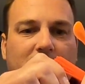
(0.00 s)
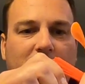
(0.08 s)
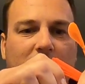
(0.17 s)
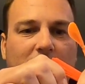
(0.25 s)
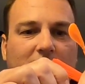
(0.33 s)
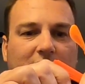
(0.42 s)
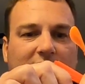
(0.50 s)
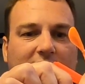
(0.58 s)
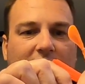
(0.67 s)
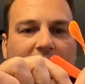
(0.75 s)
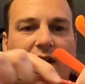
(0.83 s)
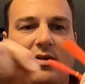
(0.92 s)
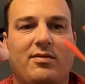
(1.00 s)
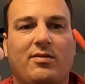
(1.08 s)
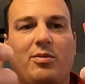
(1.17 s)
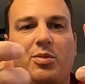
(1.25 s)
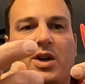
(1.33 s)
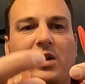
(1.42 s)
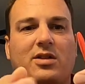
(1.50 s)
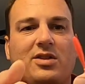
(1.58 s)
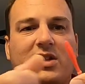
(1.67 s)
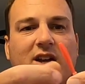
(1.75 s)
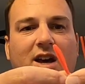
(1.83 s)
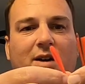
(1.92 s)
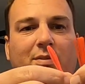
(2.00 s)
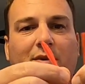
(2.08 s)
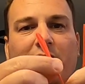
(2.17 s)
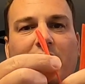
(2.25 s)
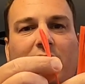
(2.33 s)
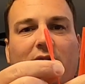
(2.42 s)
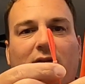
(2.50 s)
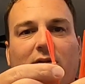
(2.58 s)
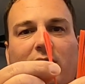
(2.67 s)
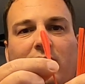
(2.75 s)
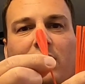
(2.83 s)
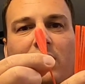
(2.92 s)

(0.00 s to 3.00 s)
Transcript: do it like that. Repeat the step until